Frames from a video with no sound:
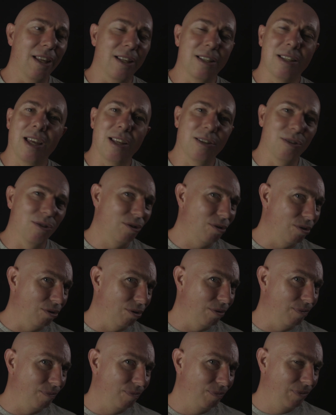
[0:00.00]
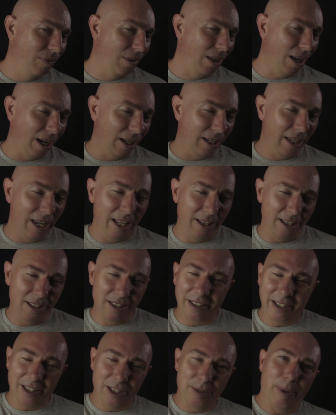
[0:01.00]
tend to, again,
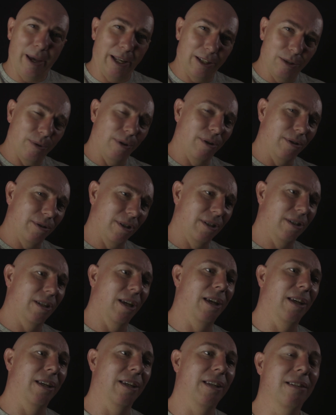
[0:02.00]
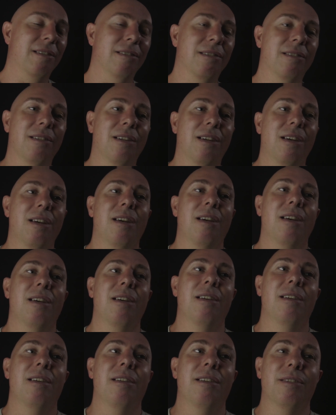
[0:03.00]
this links back to what I was just saying, is
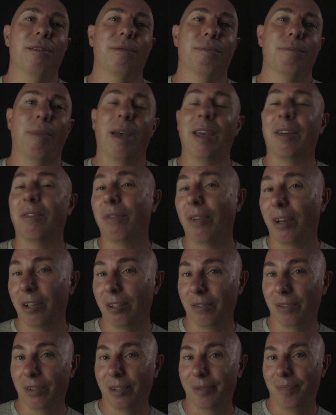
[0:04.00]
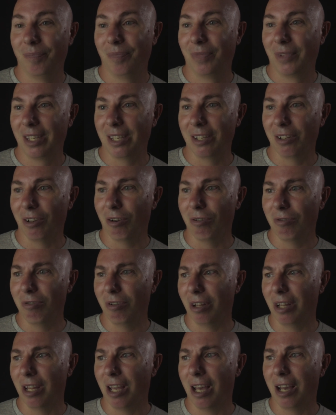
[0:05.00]
make fun of it,
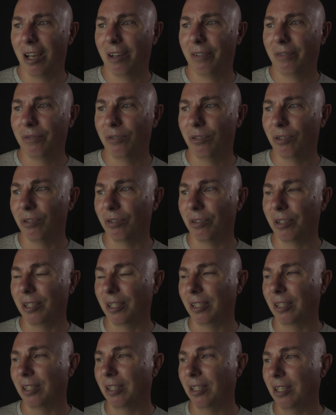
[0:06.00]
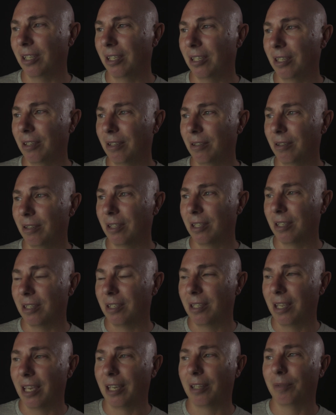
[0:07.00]
laugh during the
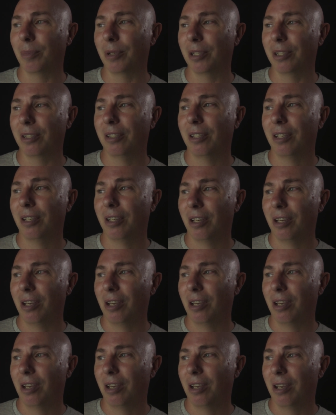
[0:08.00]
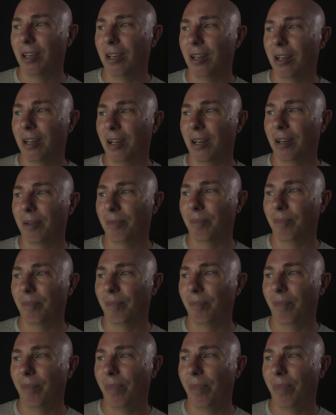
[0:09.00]
segment. And,